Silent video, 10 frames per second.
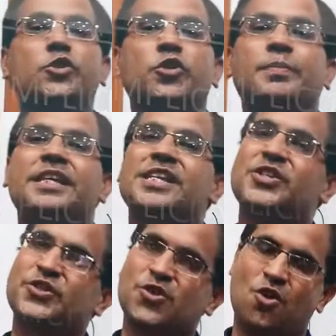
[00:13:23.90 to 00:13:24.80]
should be
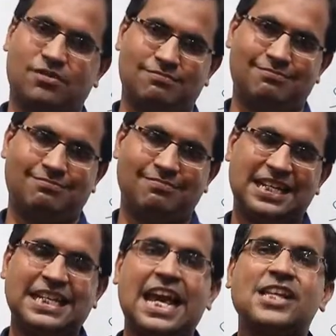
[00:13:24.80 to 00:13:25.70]
strong.
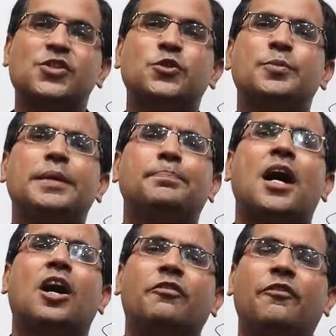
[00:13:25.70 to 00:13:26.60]
It has to be
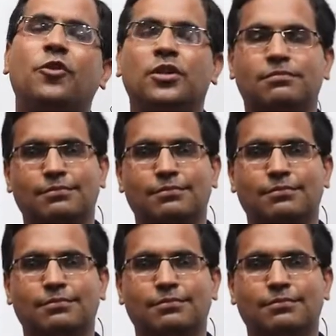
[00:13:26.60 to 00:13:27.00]
powerful.